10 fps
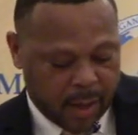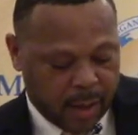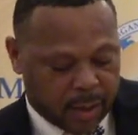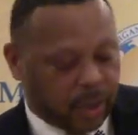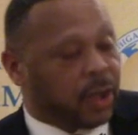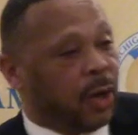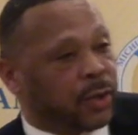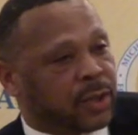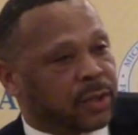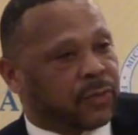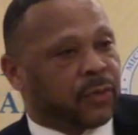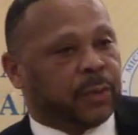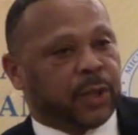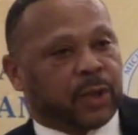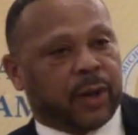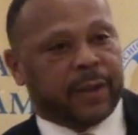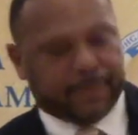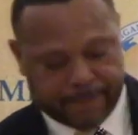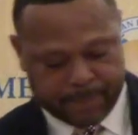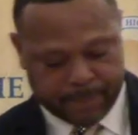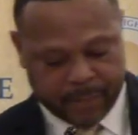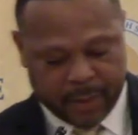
And to the coaches from Detroit,